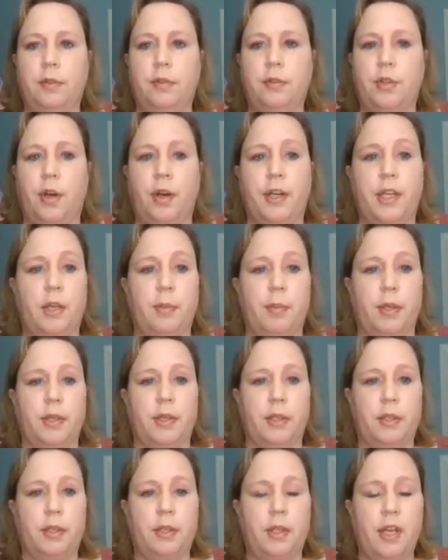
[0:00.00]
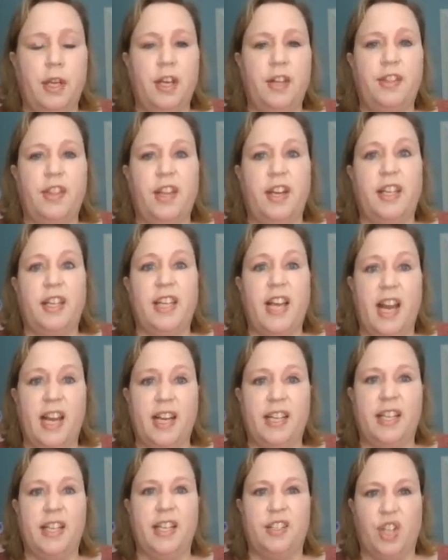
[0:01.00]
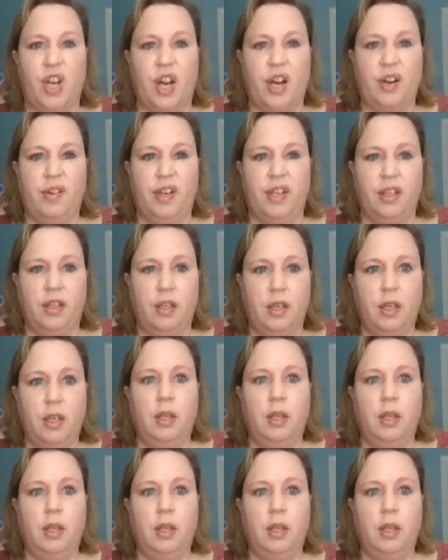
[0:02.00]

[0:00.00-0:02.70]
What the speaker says: talking about it, that it can get tiring